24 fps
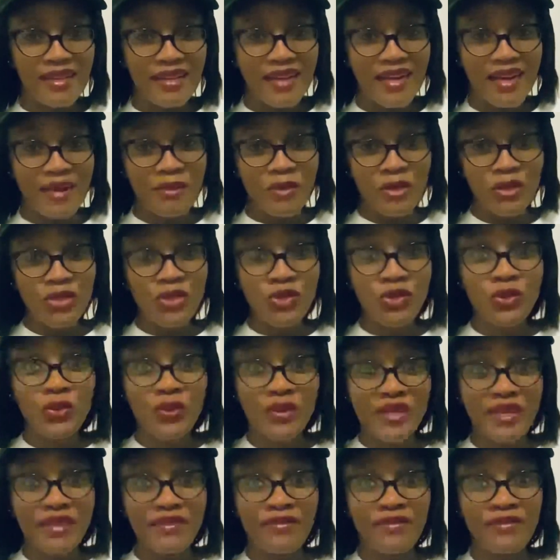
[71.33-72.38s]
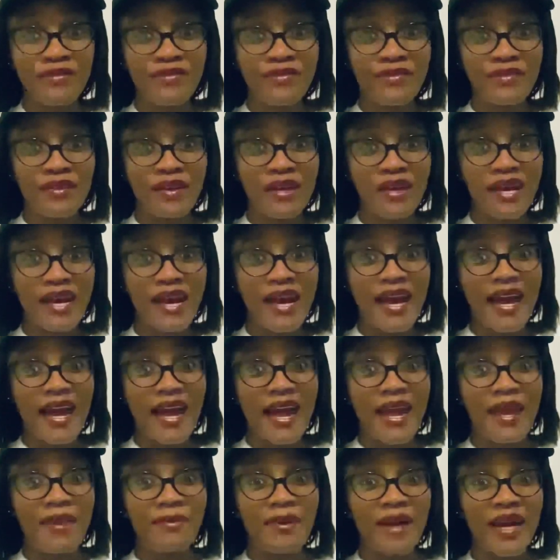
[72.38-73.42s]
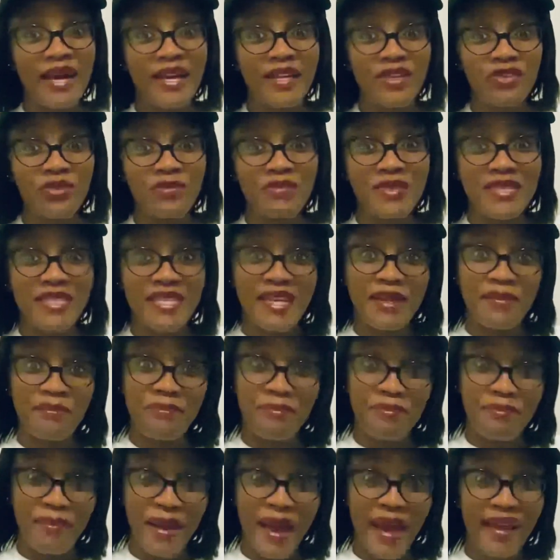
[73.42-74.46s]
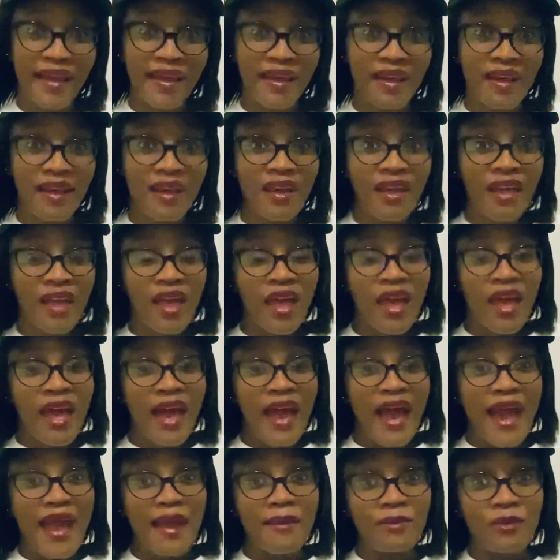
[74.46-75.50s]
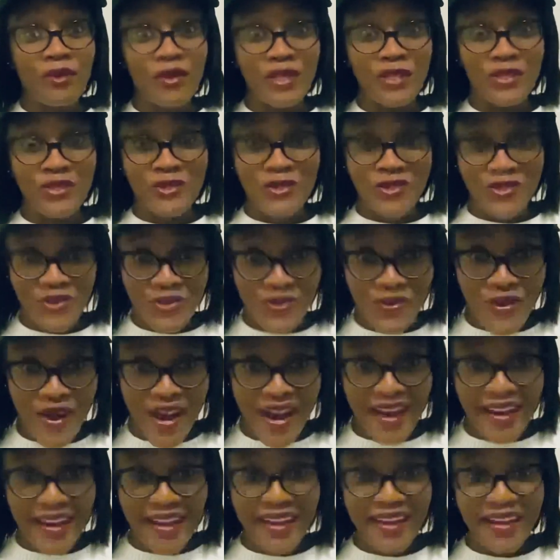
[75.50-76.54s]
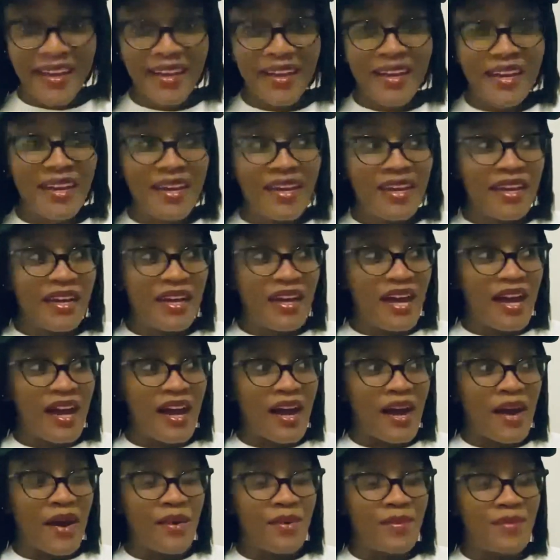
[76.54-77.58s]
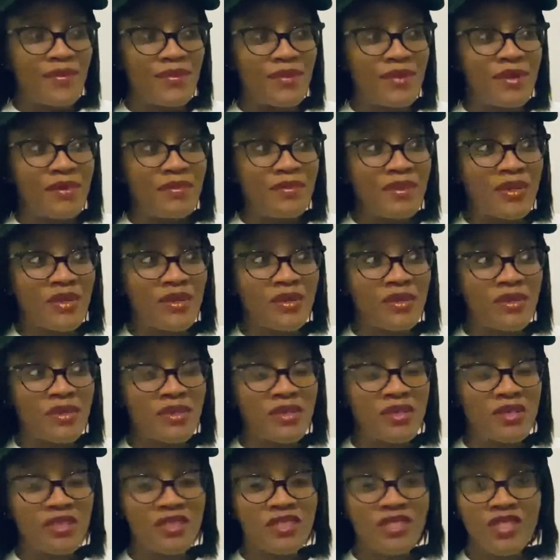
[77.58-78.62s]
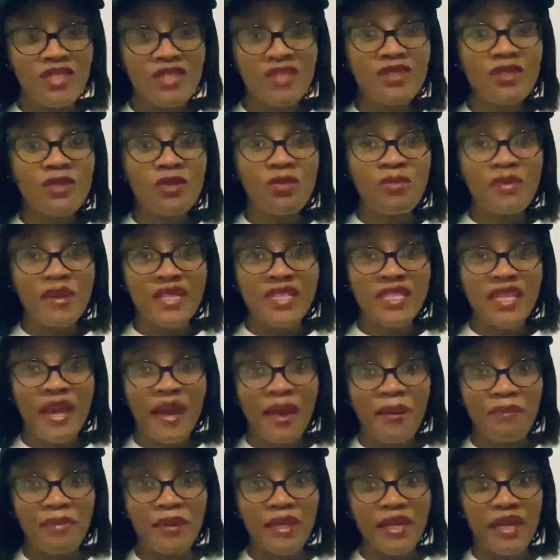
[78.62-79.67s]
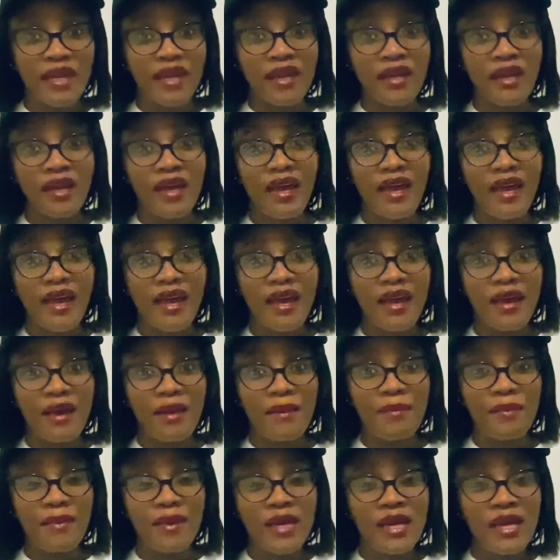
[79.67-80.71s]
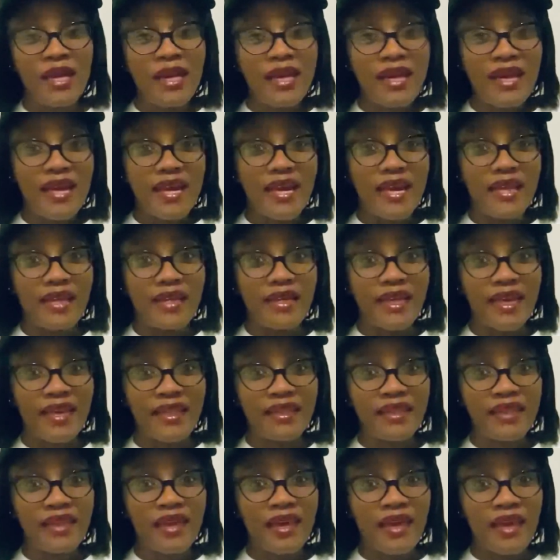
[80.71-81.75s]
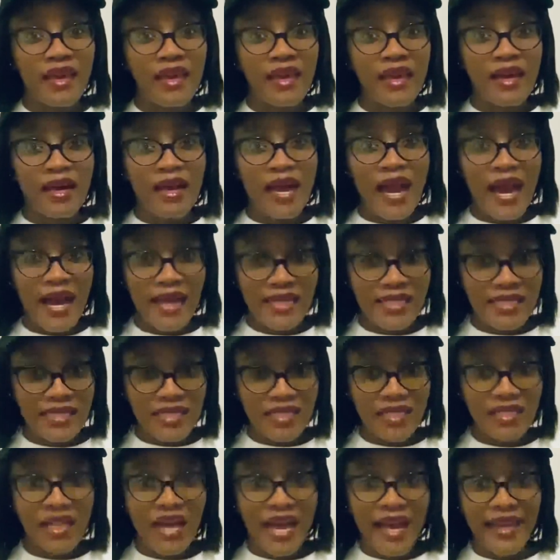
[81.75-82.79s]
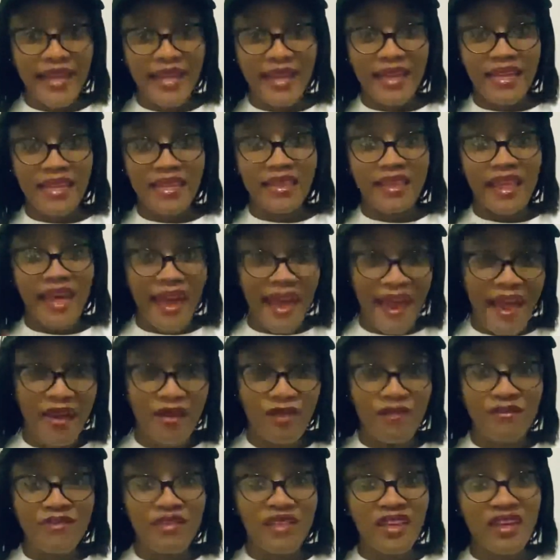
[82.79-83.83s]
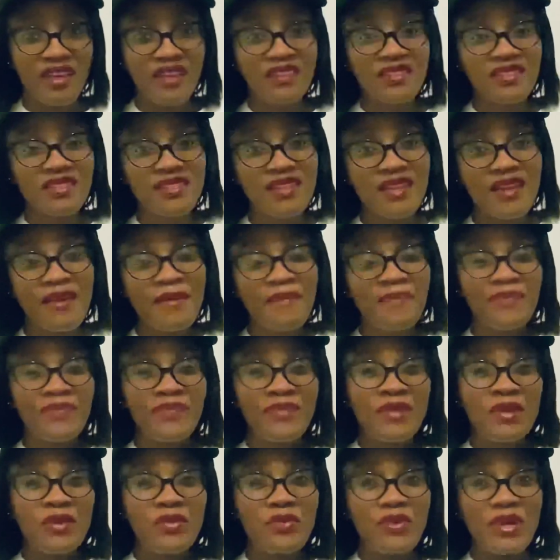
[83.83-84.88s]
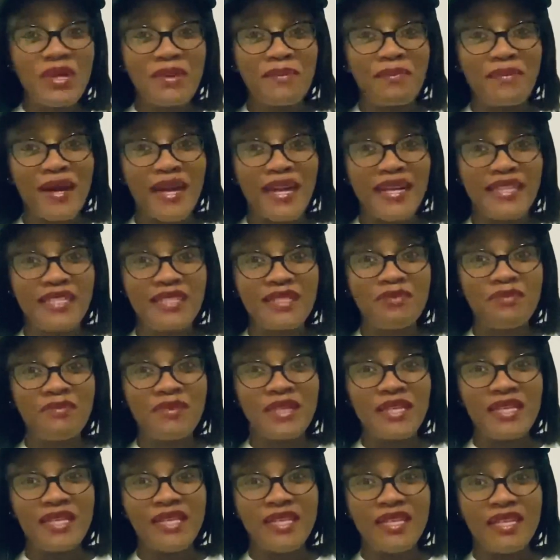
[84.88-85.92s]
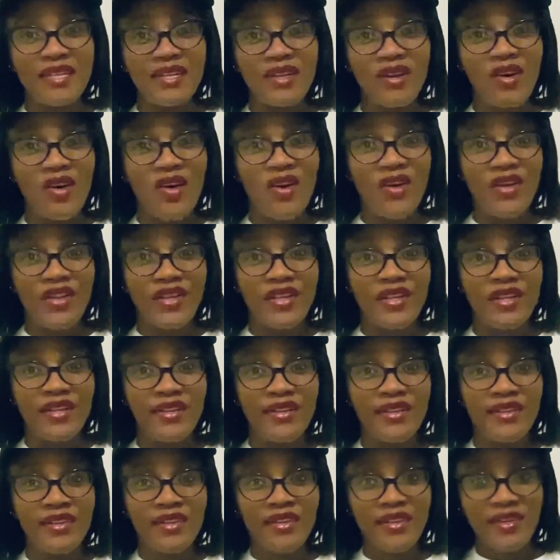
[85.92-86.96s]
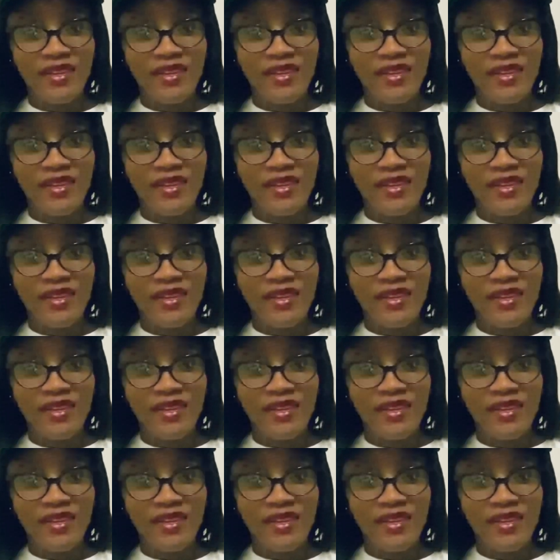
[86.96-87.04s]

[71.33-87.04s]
I'm not sure if I'm 100% back. I'm going to try because there's just so much happening, and I think until I get the hang of things, we might be on